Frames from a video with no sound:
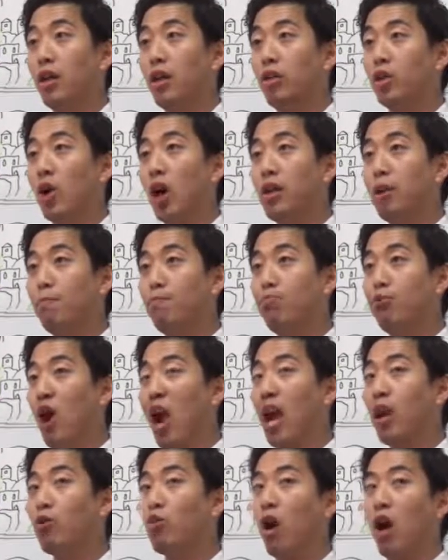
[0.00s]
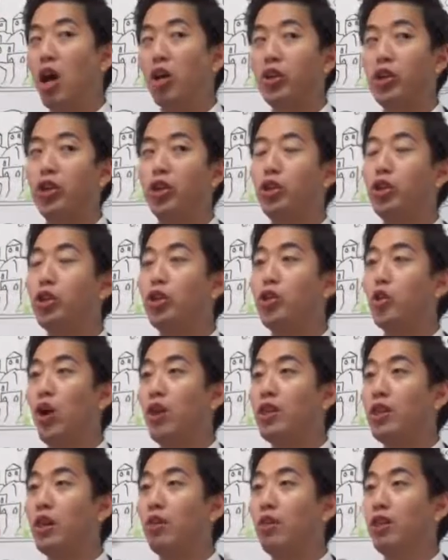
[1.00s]
They're trying to brainwash you to
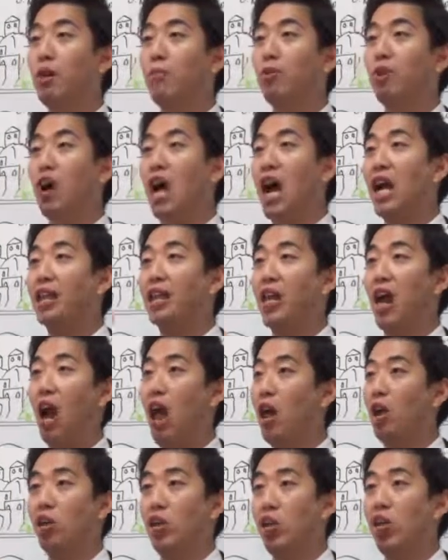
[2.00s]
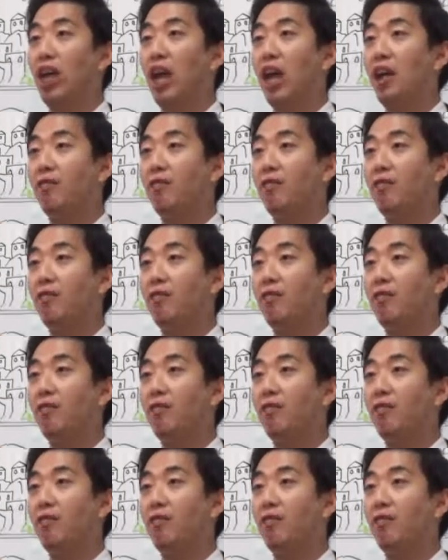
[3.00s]
join their liberal ideology,